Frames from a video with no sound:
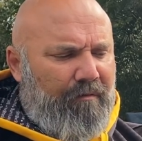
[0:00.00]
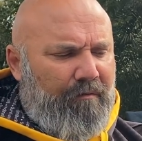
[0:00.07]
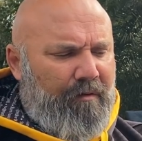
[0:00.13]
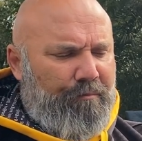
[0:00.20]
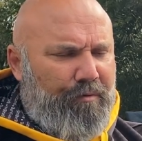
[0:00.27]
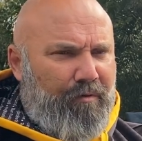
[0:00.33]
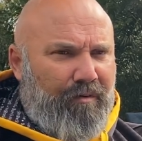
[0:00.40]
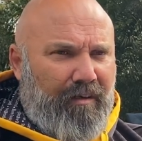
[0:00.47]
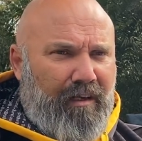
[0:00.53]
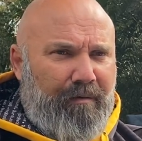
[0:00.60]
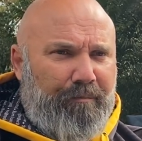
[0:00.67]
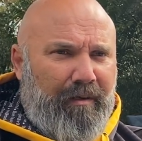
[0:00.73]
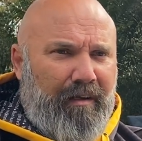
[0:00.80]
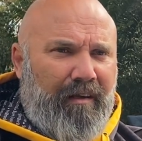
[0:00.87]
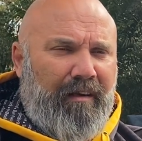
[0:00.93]
we brought it
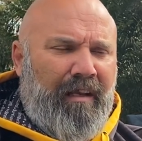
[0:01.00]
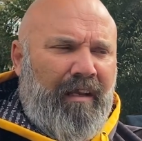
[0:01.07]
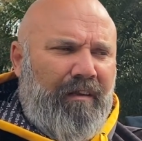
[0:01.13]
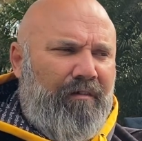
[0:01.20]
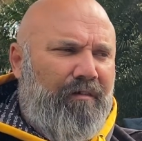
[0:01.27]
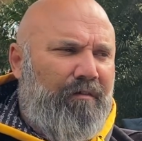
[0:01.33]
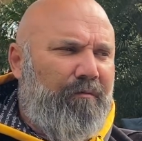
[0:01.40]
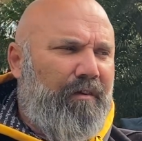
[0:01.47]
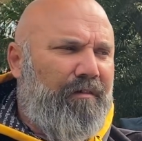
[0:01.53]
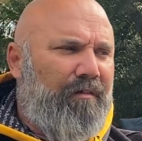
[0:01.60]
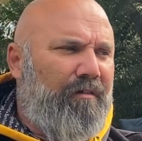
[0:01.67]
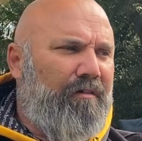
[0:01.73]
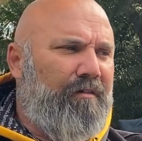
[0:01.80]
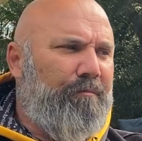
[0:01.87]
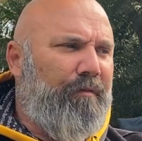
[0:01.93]
up, and there was a
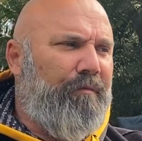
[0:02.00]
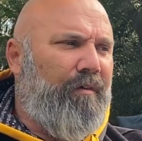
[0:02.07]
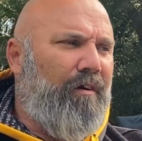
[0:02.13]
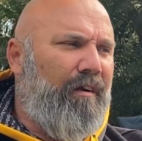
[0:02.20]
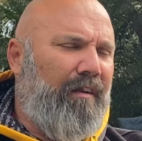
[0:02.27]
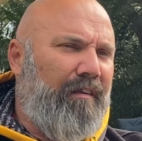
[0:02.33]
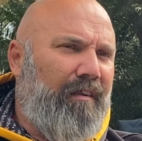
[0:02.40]
resolution provided